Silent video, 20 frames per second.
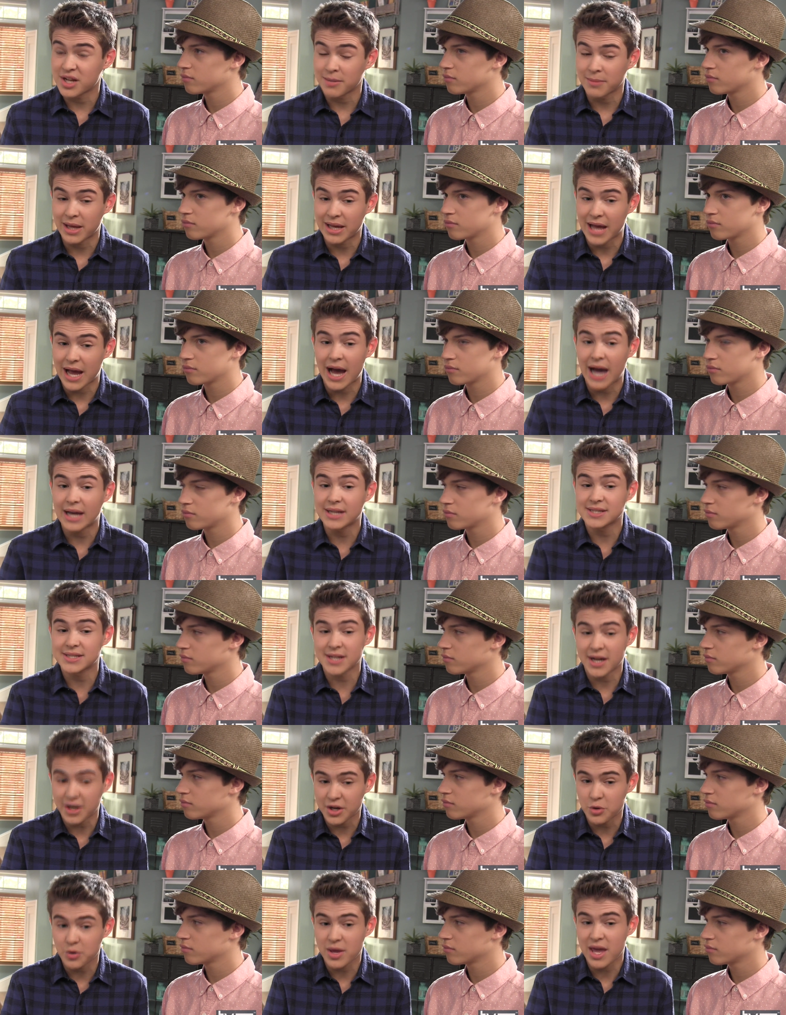Speaker 1: I'm like
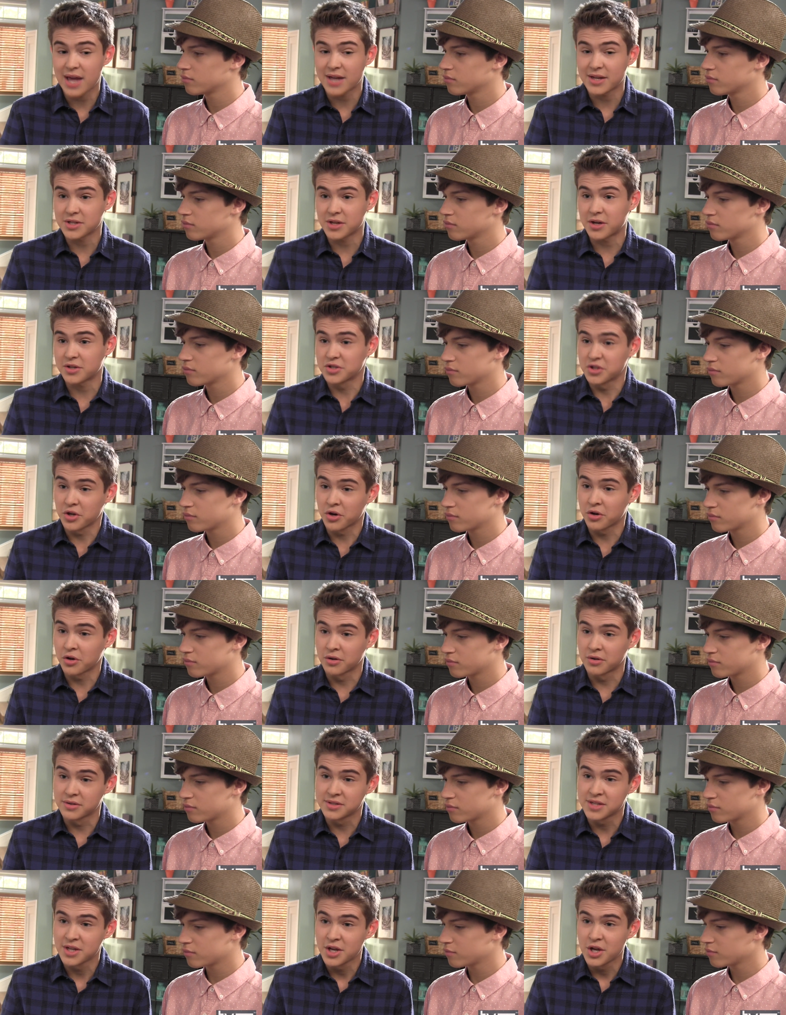Einstein who can't talk to
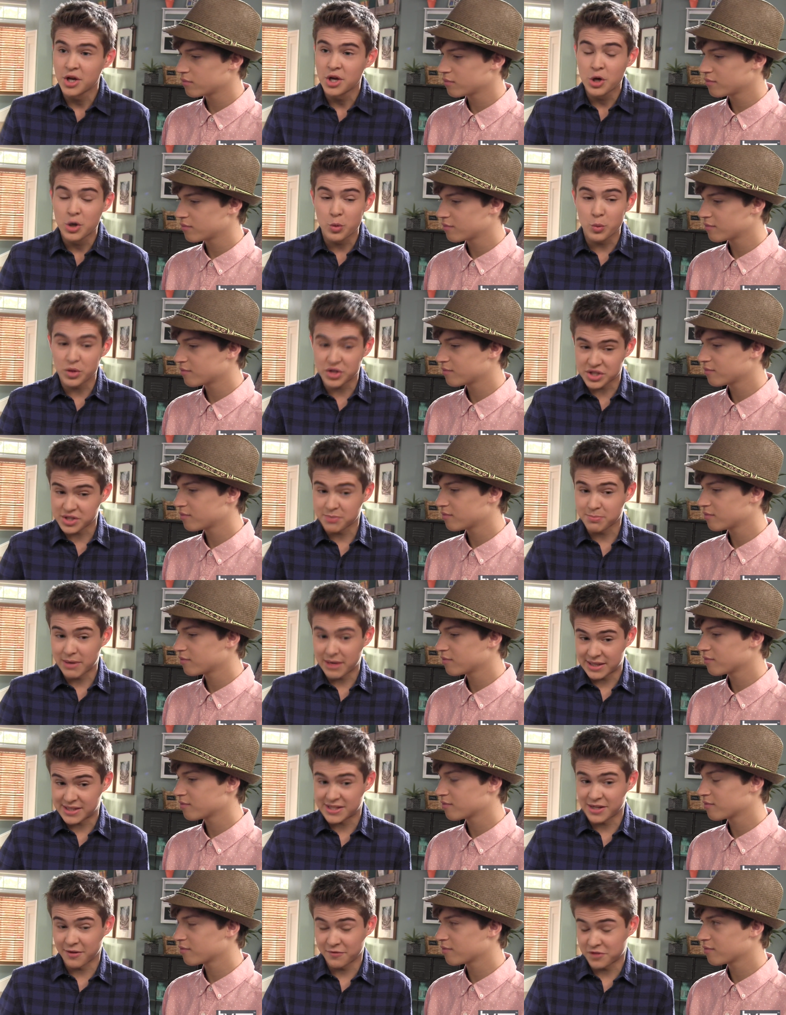girls, which is my
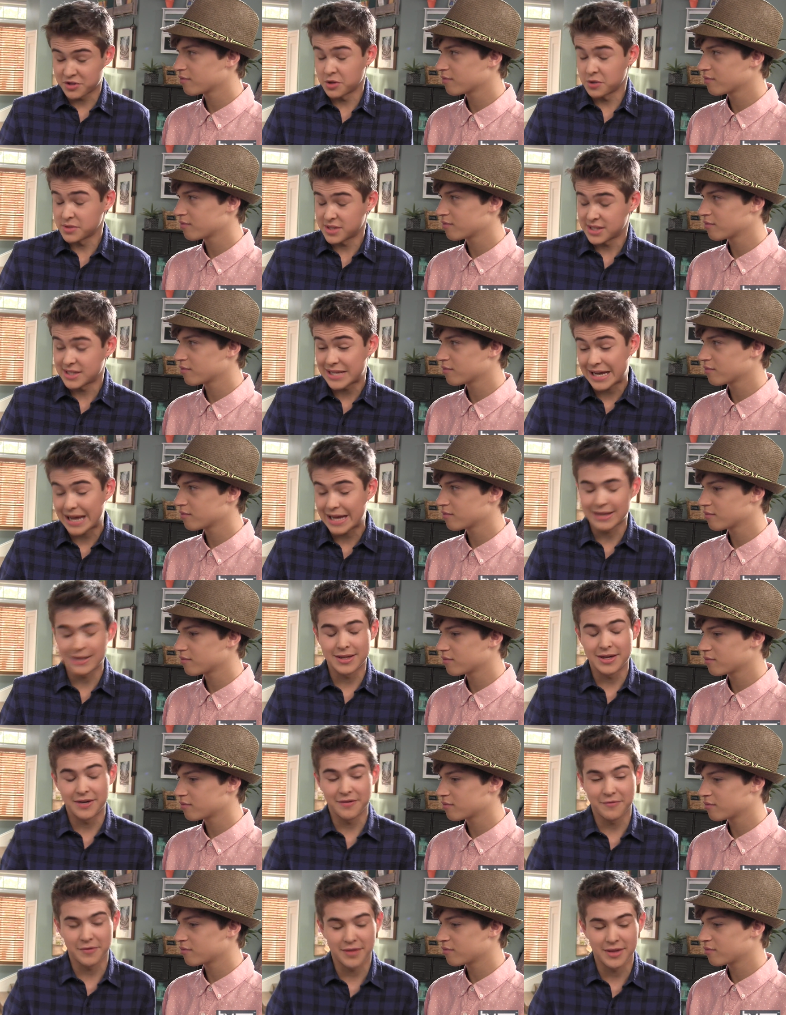self-chosen
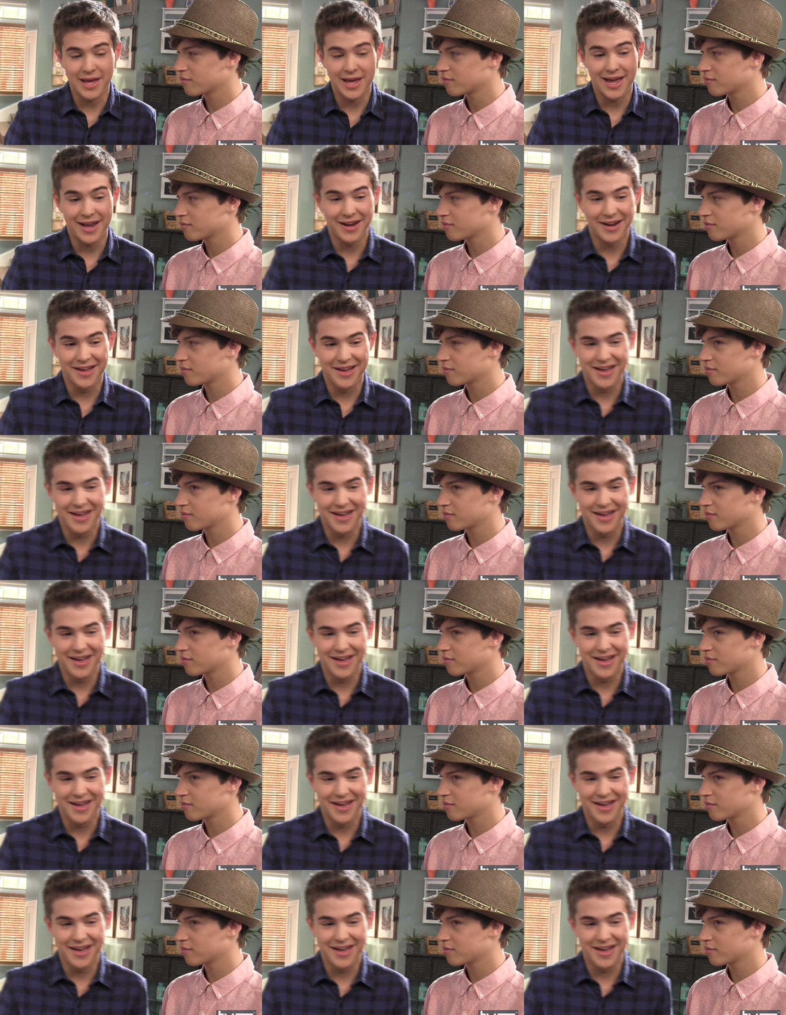tagline for that.